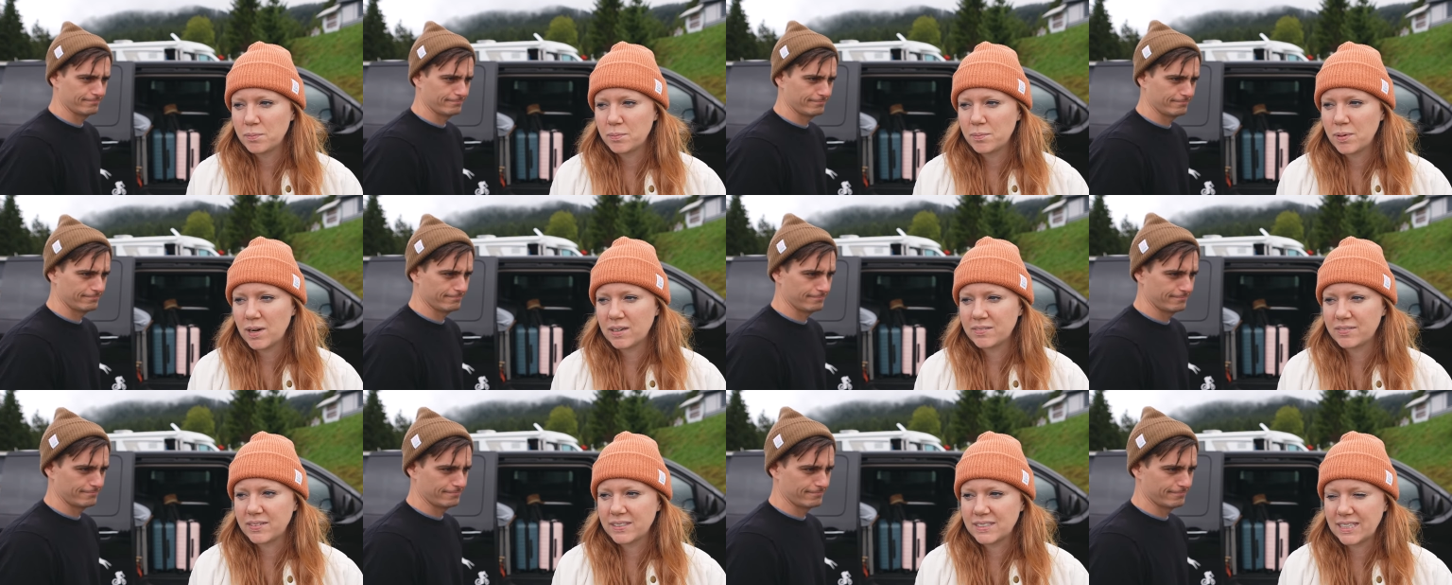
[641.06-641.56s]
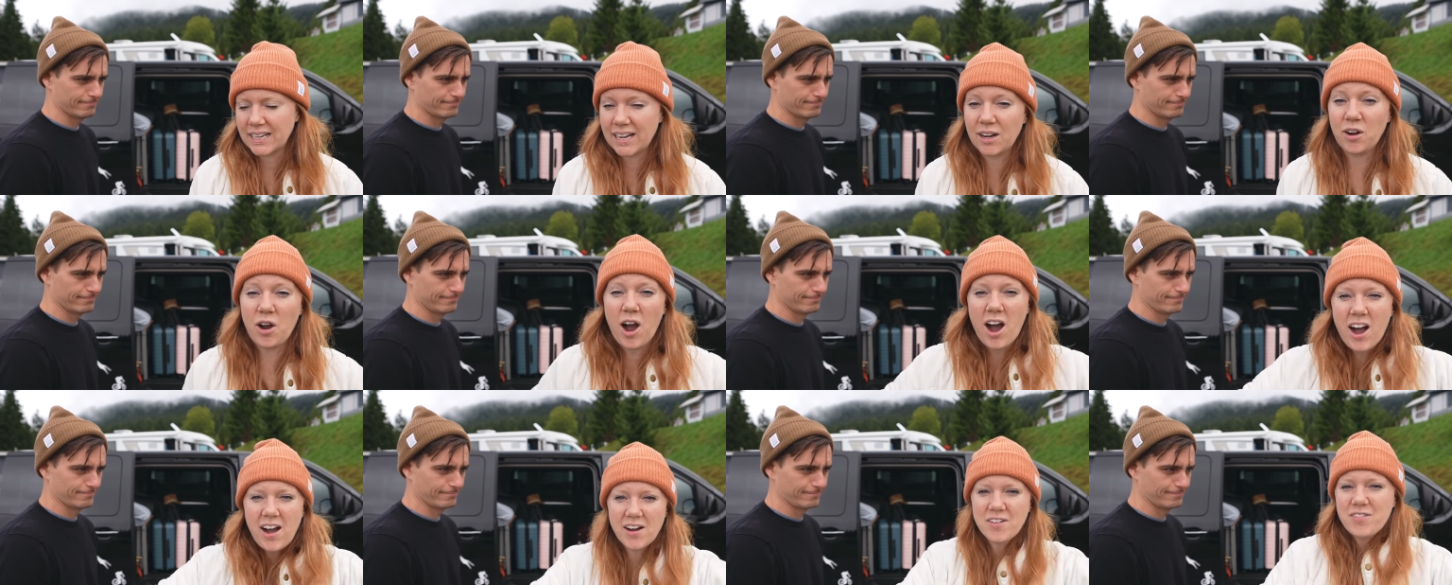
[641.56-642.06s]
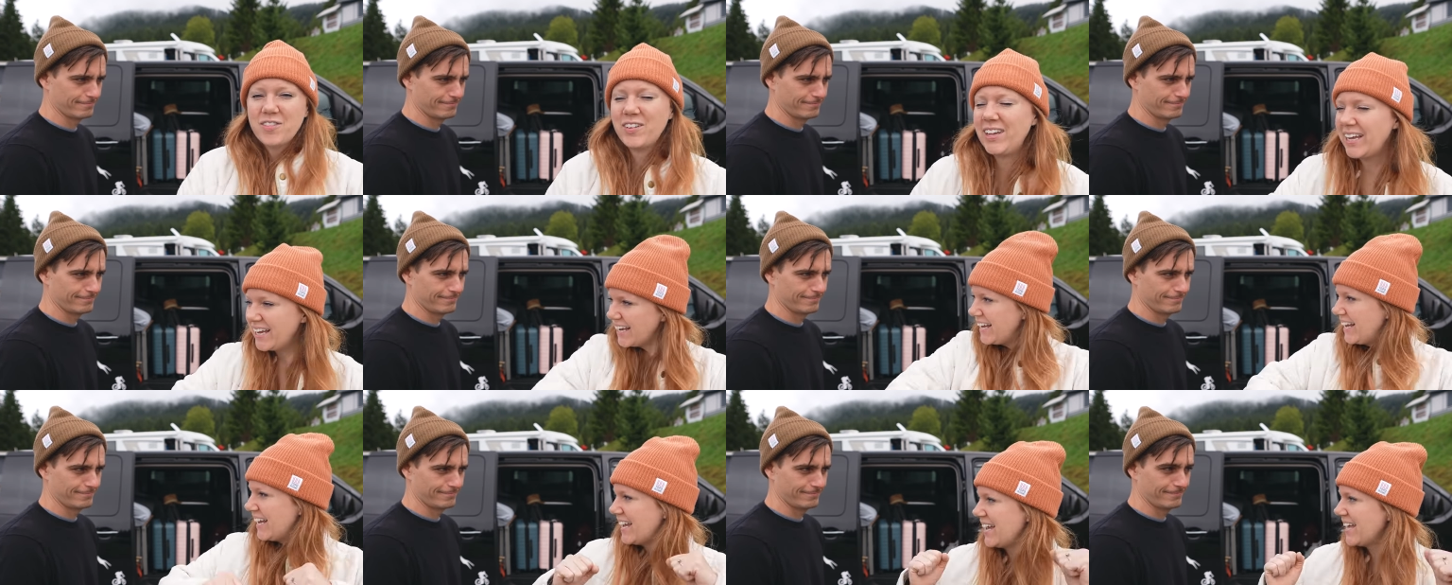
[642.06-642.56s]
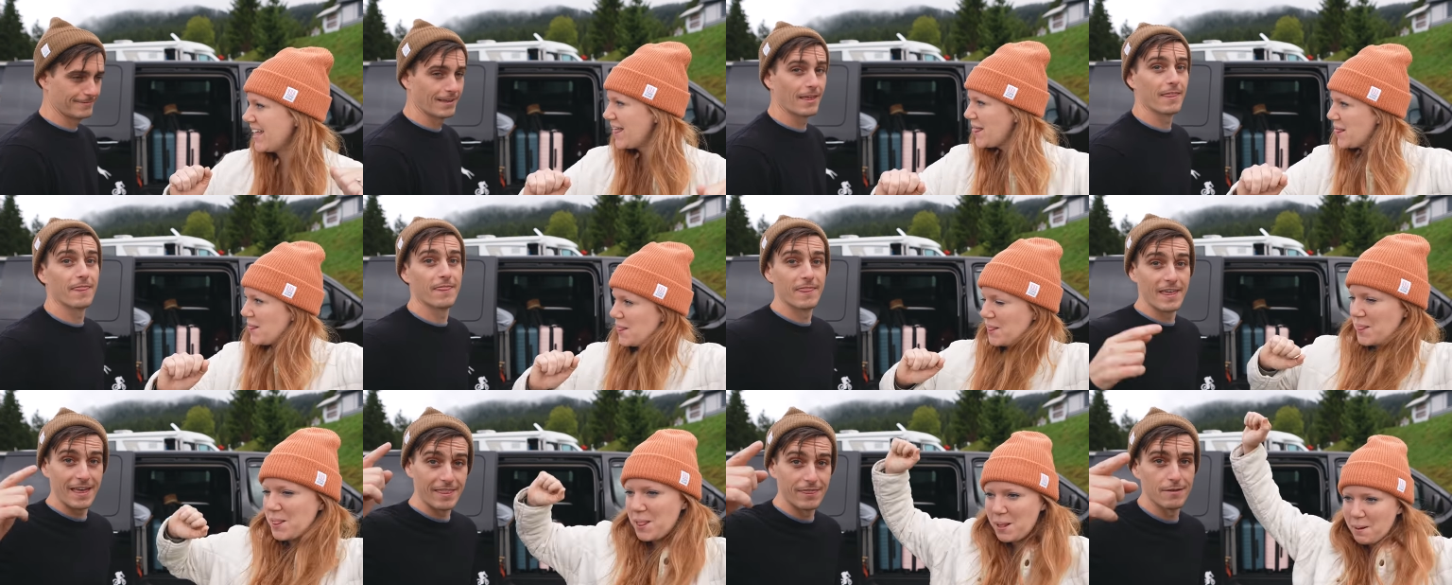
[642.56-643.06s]
Speaker 1: breakfast and coffee.
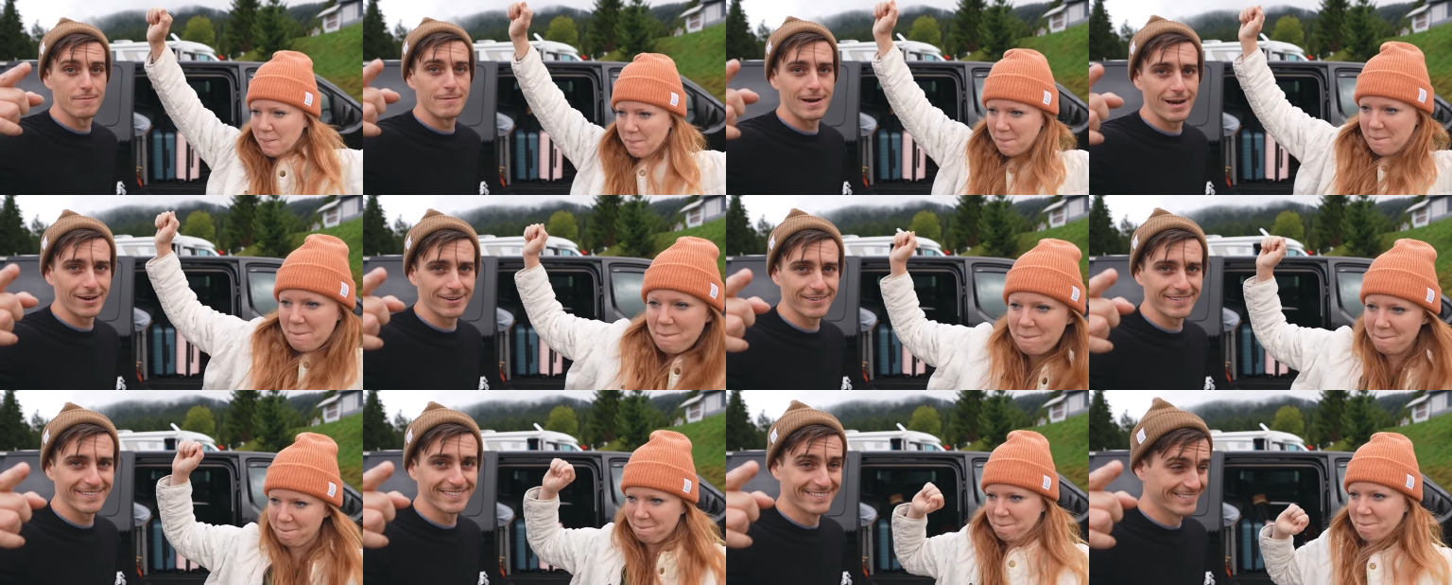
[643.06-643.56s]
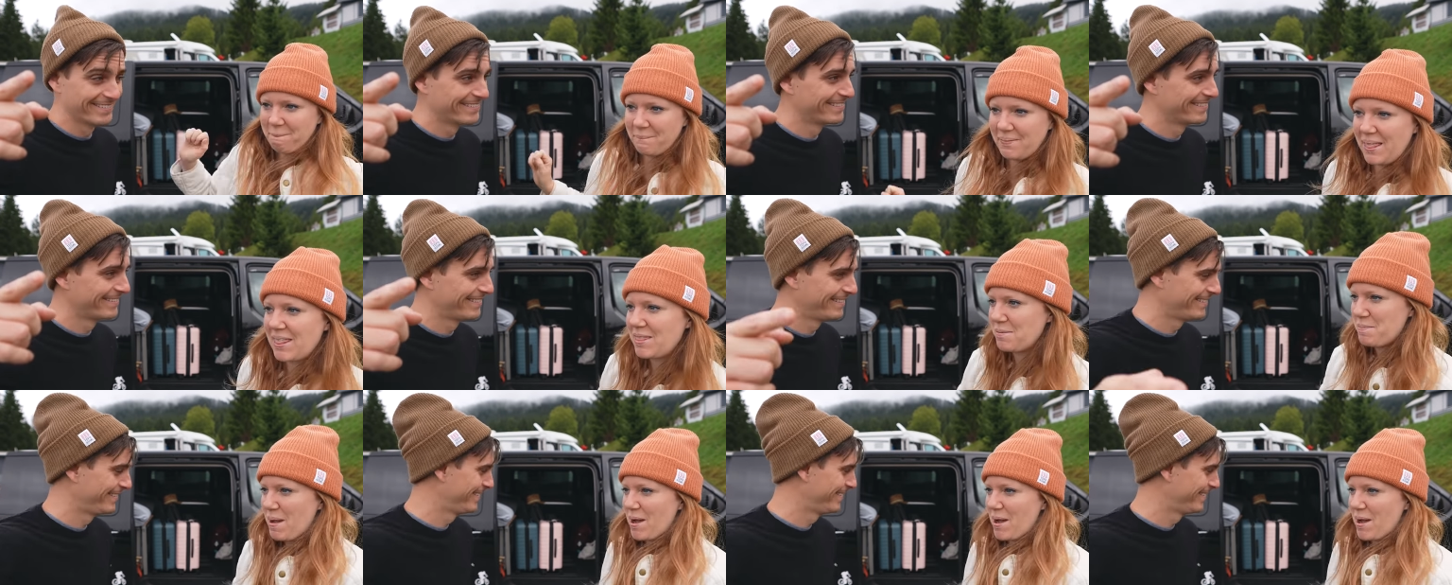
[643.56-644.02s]
Speaker 2: Then the mountain. Then the